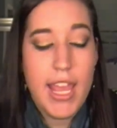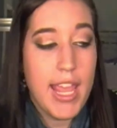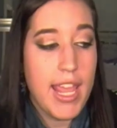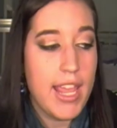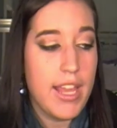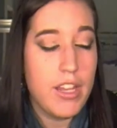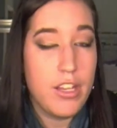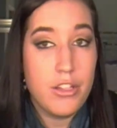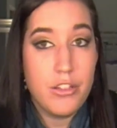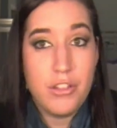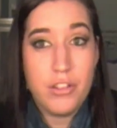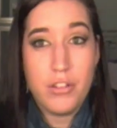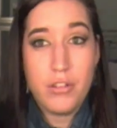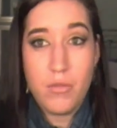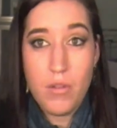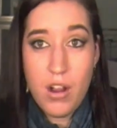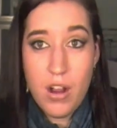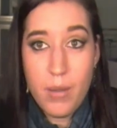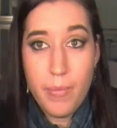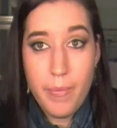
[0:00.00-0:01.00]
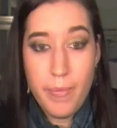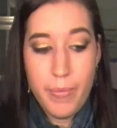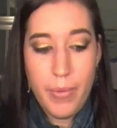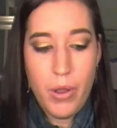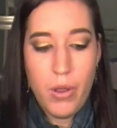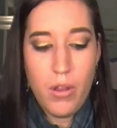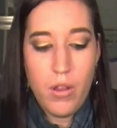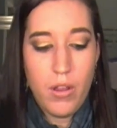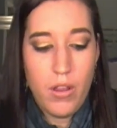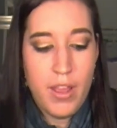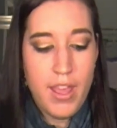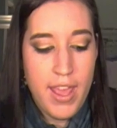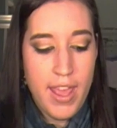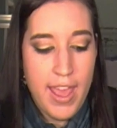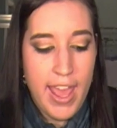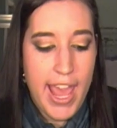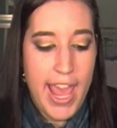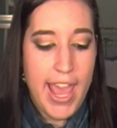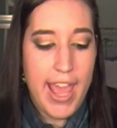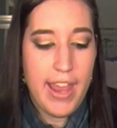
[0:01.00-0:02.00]
into our bowl,
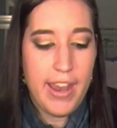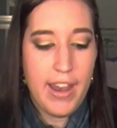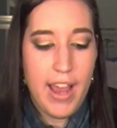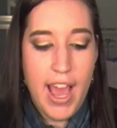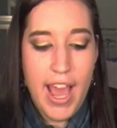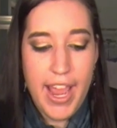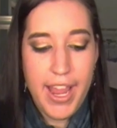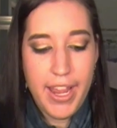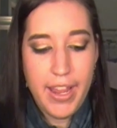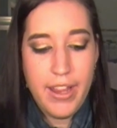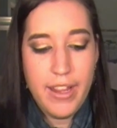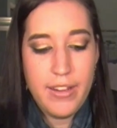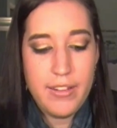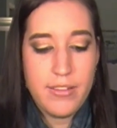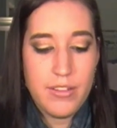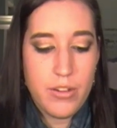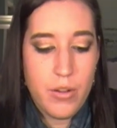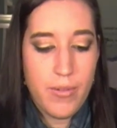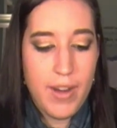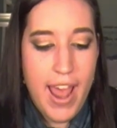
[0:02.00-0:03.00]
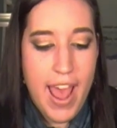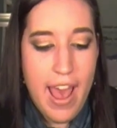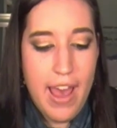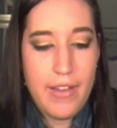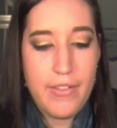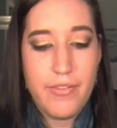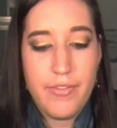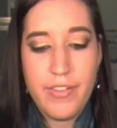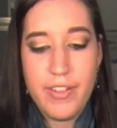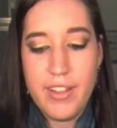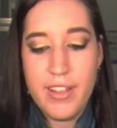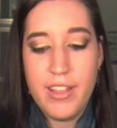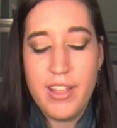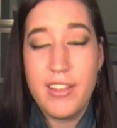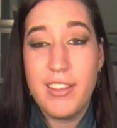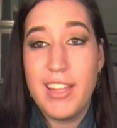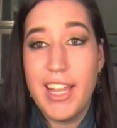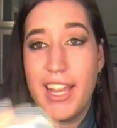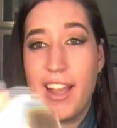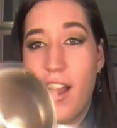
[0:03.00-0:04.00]
and I don't
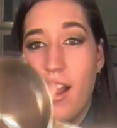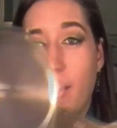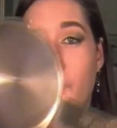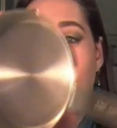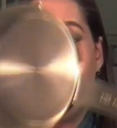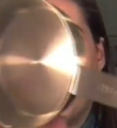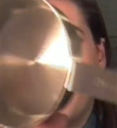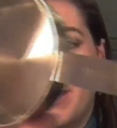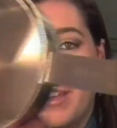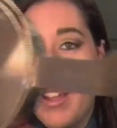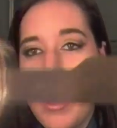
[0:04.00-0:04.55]
have, like, our 1